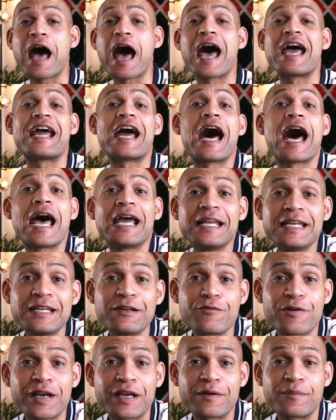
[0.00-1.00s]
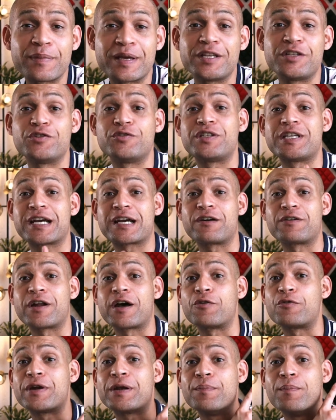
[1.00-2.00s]
I highly recommend you check out
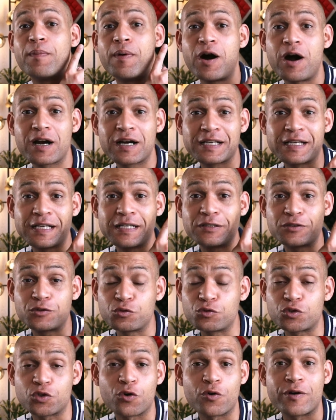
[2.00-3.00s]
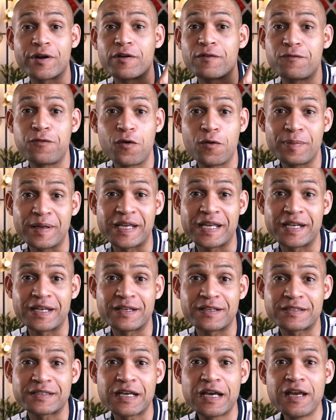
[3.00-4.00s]
our remarketing tutorial for
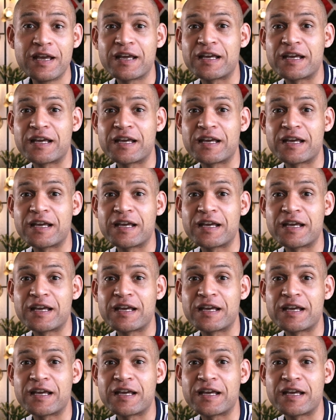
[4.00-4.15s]
beginners.